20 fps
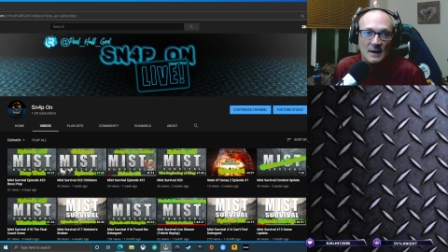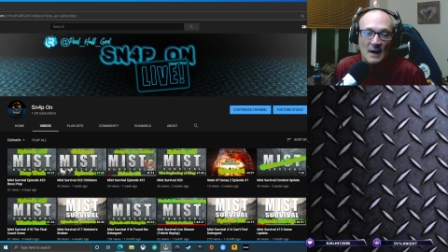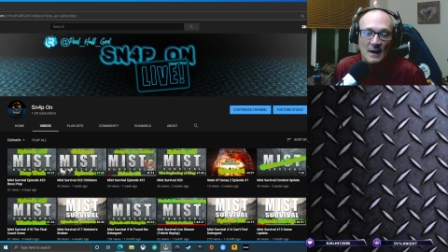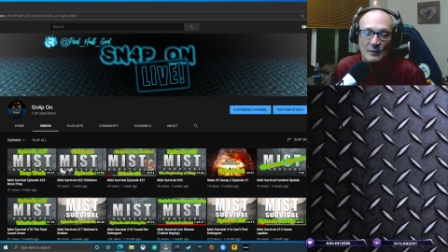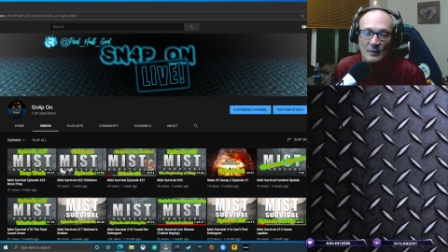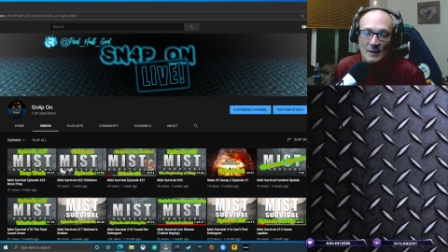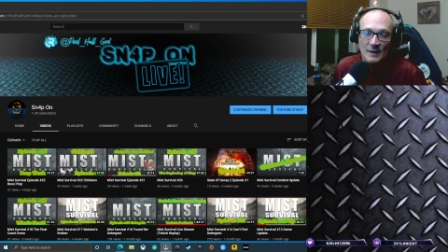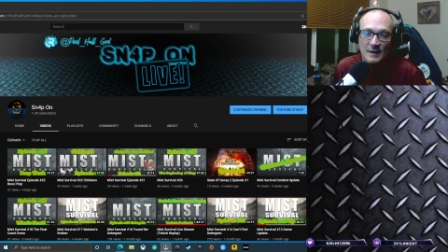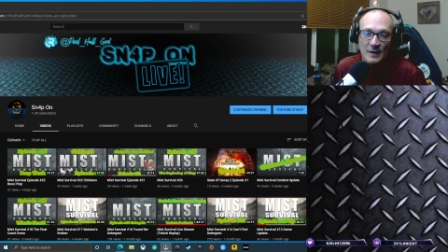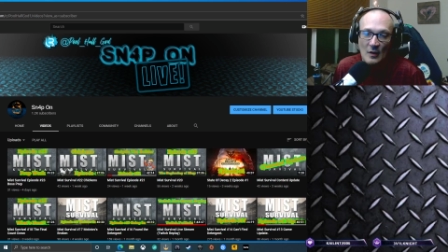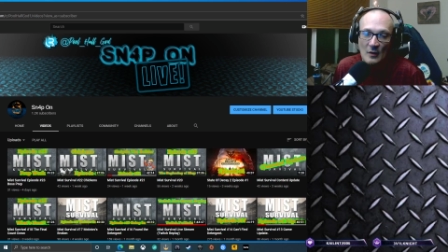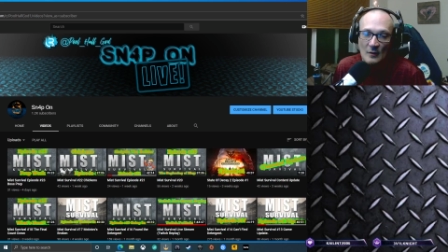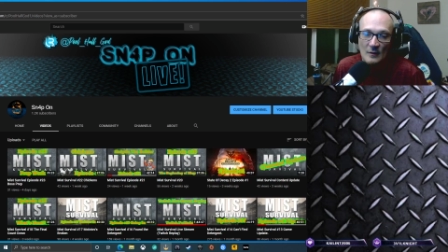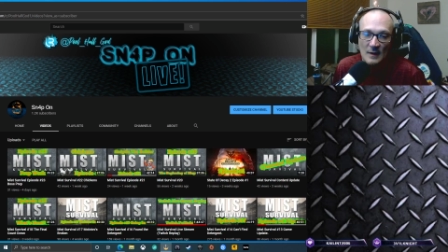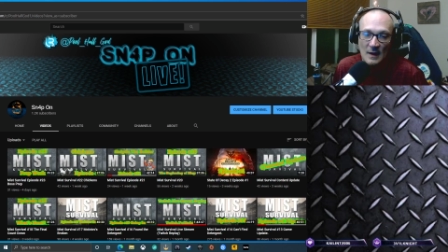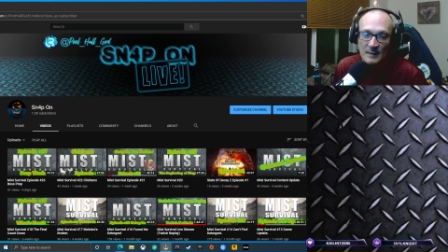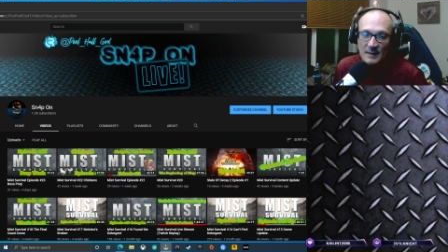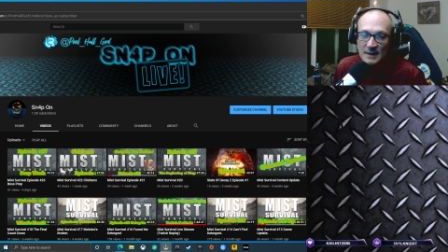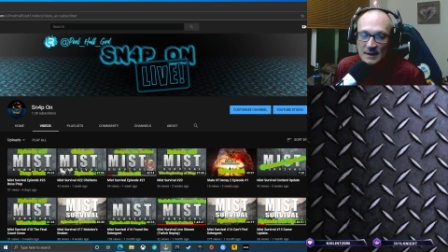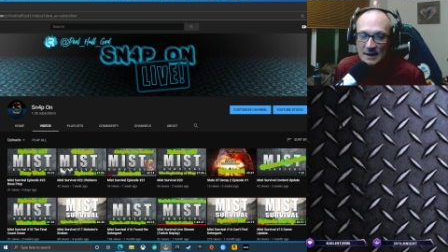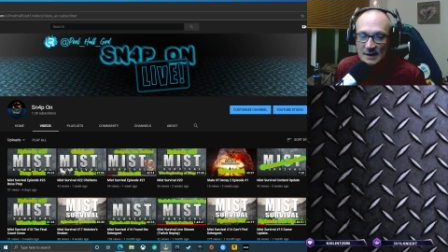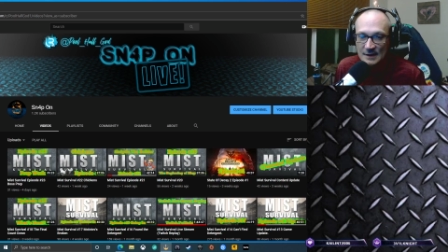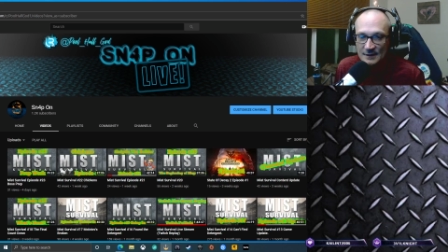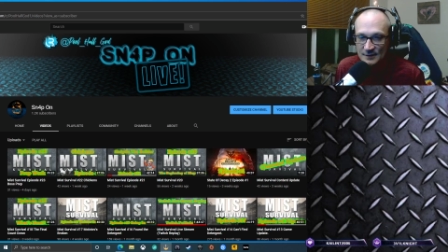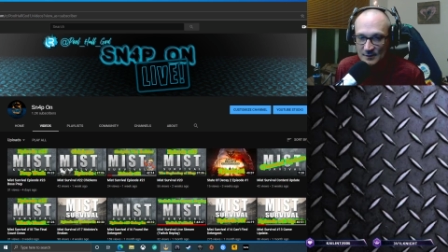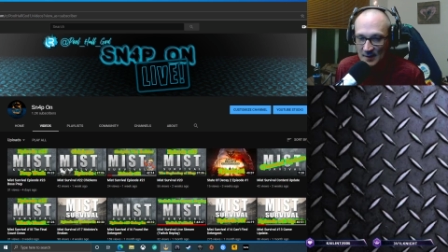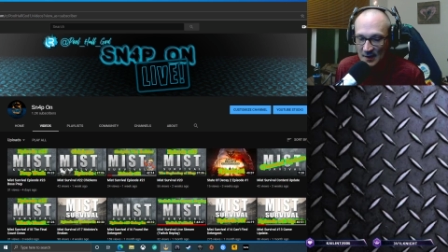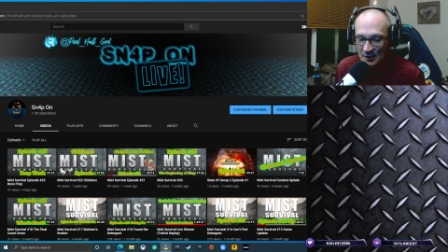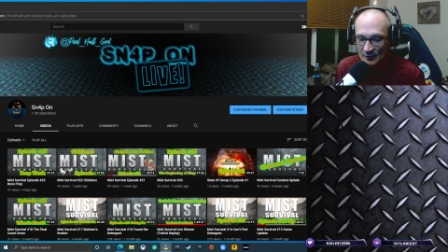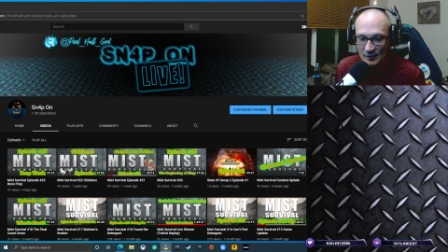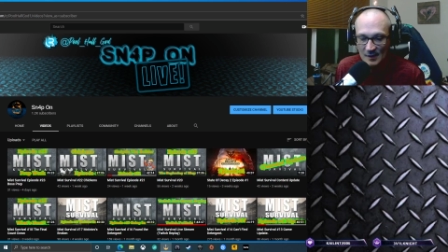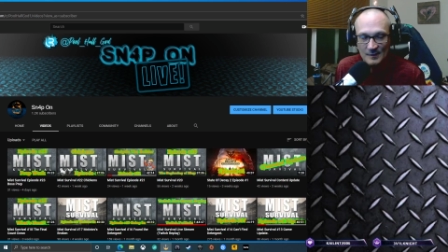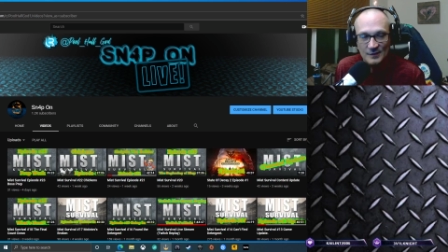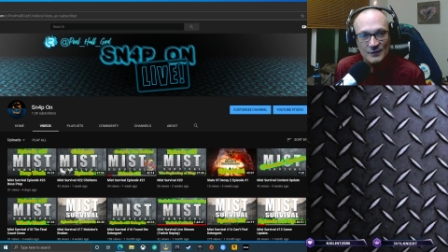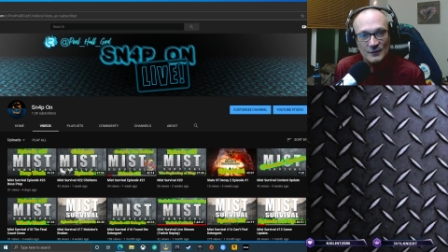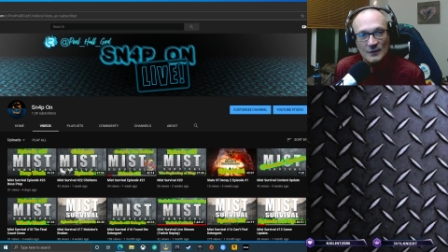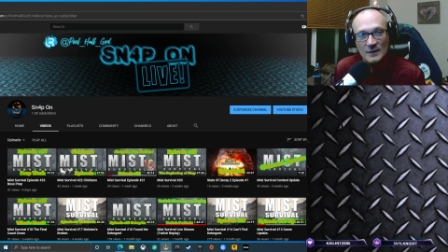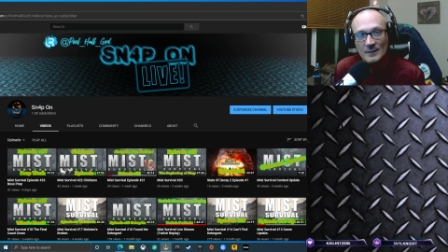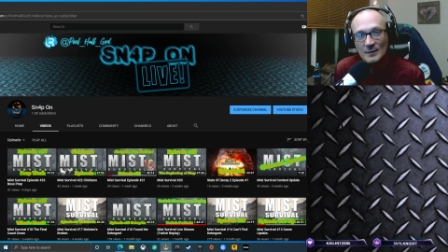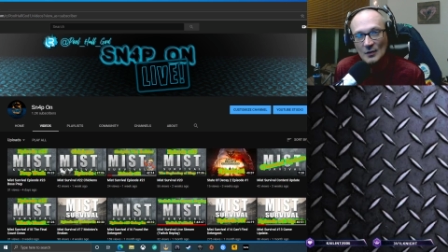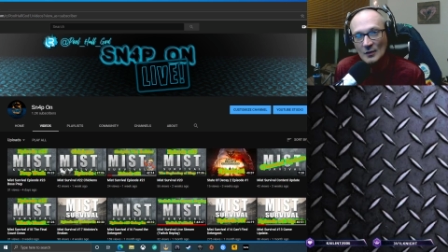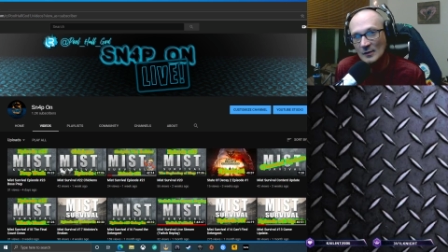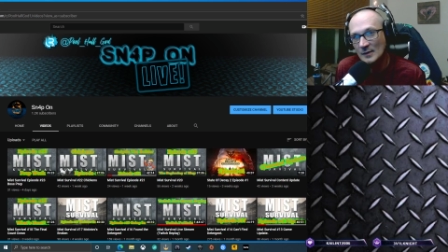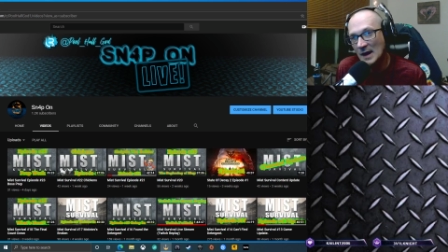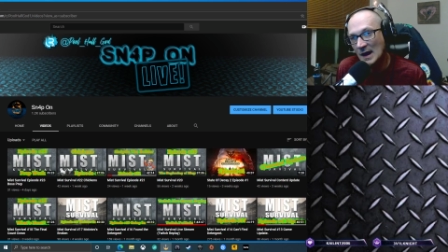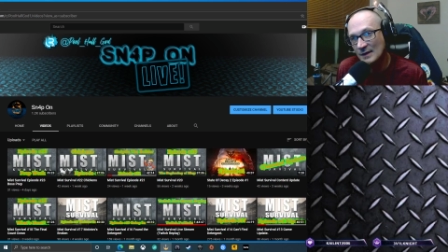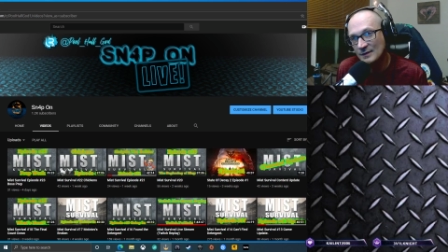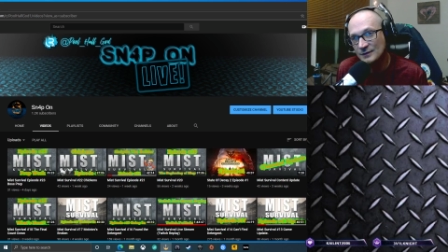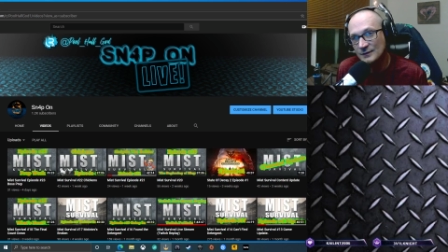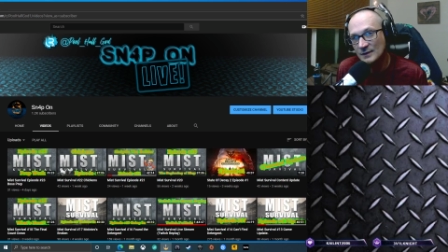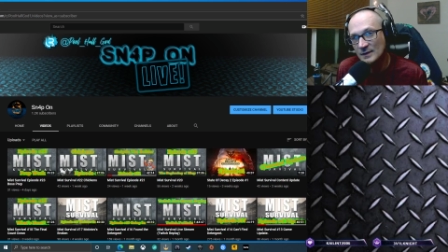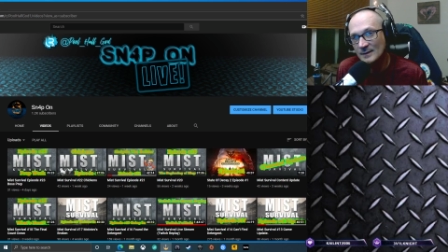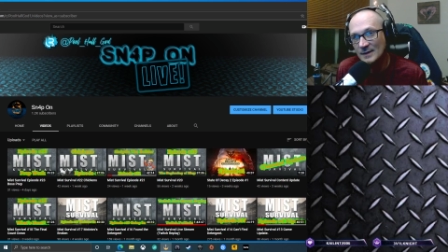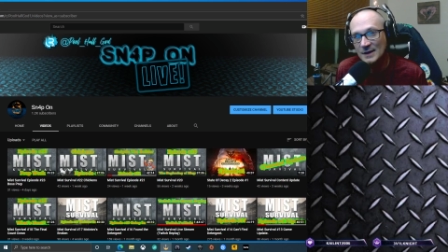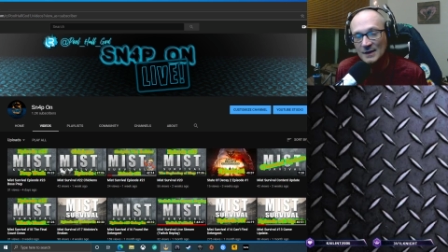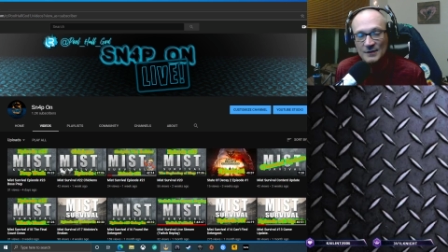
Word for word: I really don't. I mean, it doesn't matter if I'm streaming or not streaming.